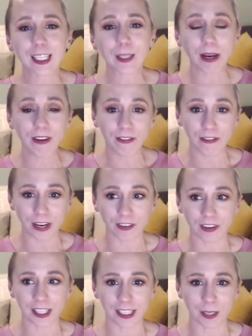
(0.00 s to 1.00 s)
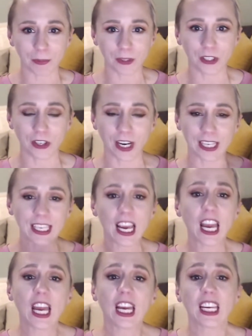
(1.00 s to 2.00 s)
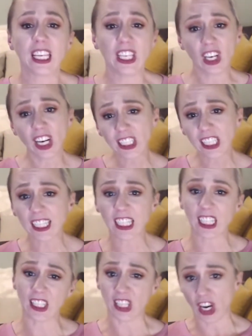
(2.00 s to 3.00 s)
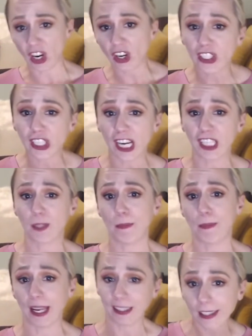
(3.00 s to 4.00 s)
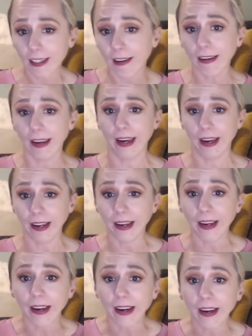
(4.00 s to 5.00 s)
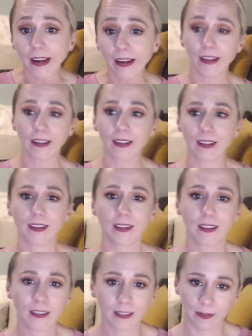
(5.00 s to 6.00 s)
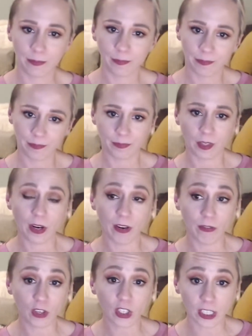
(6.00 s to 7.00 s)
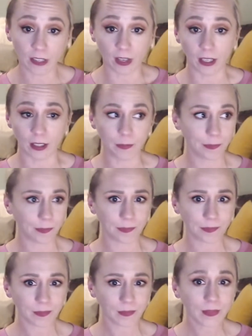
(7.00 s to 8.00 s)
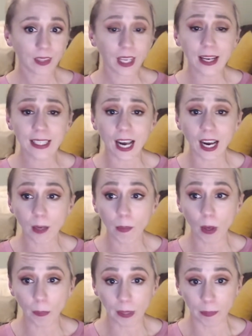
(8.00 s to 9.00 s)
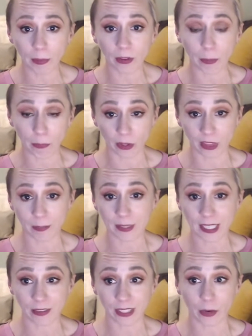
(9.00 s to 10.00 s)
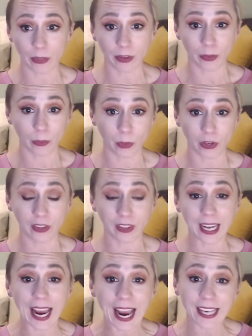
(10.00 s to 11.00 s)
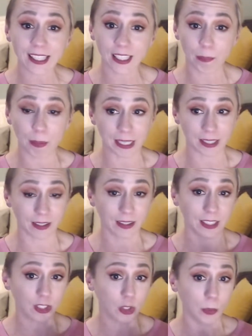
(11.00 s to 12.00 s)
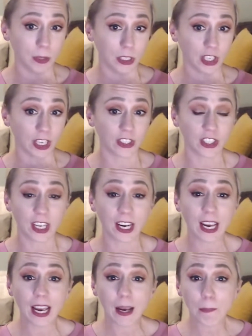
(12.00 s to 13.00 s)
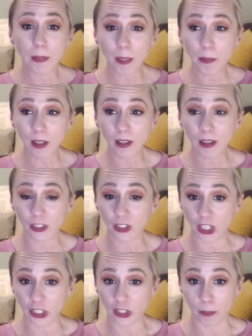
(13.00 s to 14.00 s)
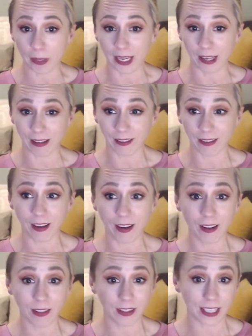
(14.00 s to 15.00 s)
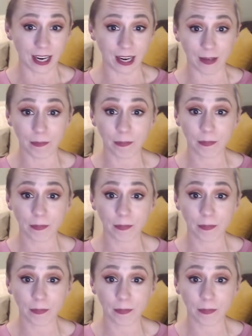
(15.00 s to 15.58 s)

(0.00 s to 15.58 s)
My favorite assumption, you guys. You're just so judgmental, Katie. Okay, first of all, I talk about people that put themselves out there in the world that ask basically to be judged. People judge me all the time.